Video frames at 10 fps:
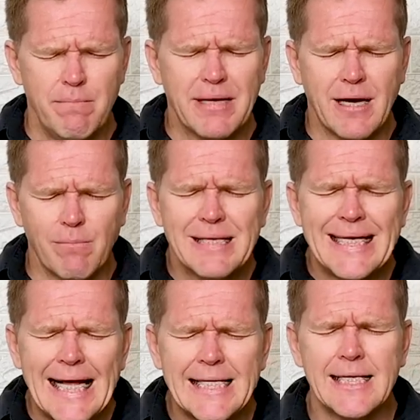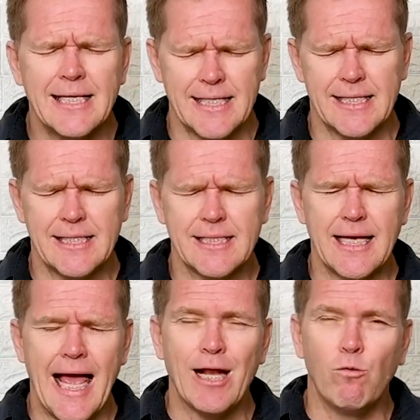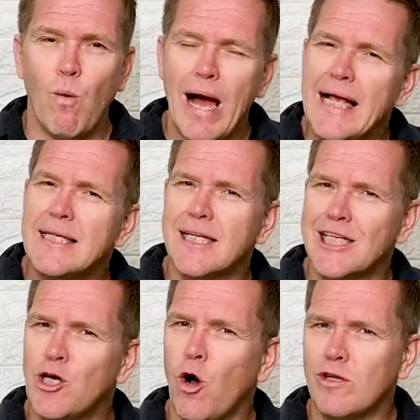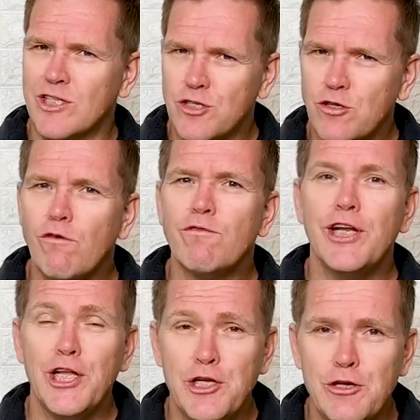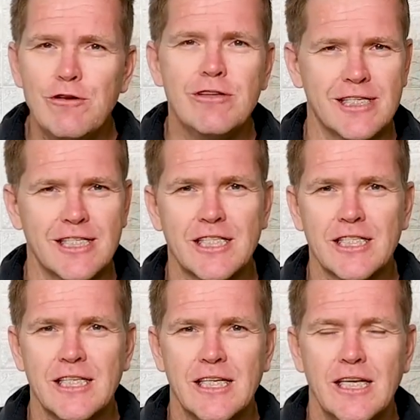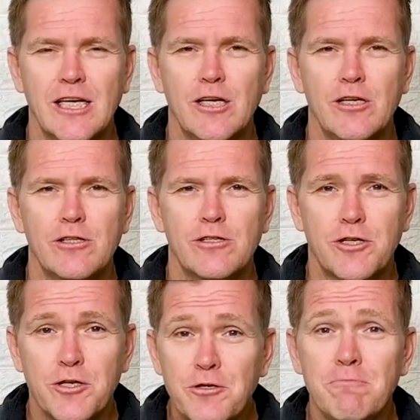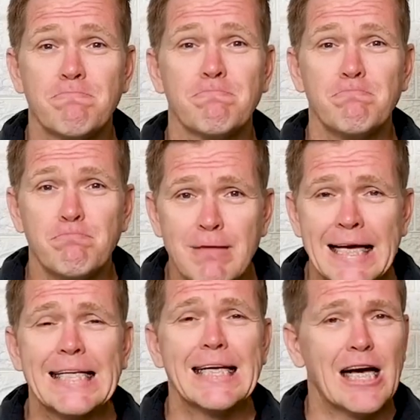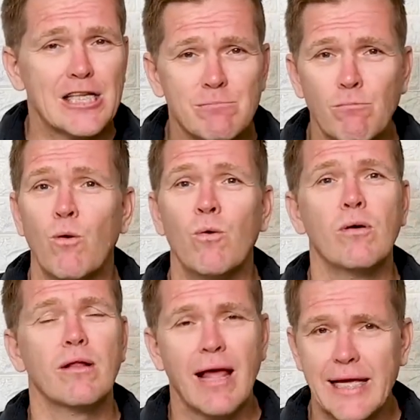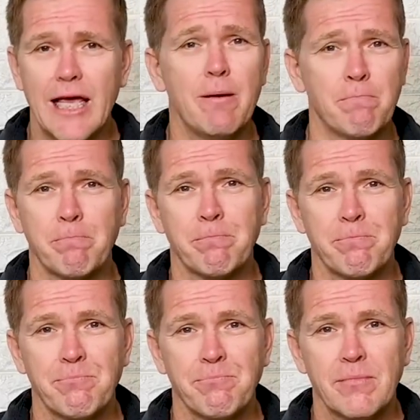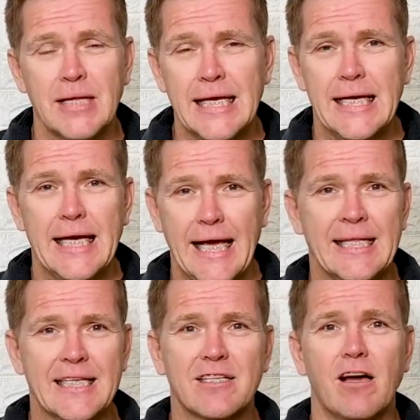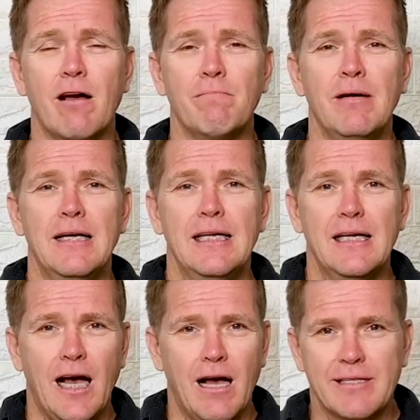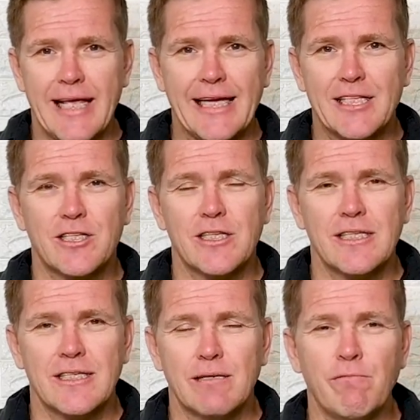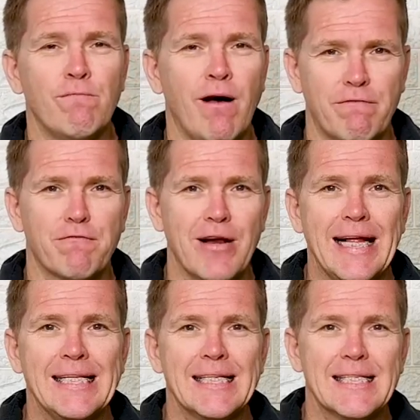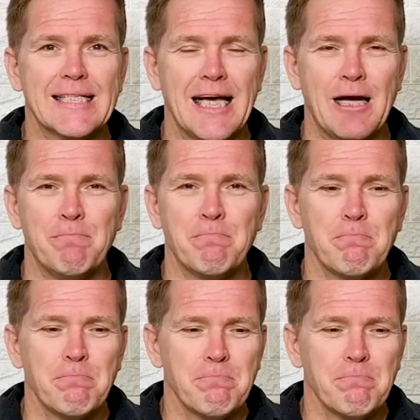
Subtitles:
become catalysts and ways that God sovereignly uses to make us more like him. In this time, I text some of my friends and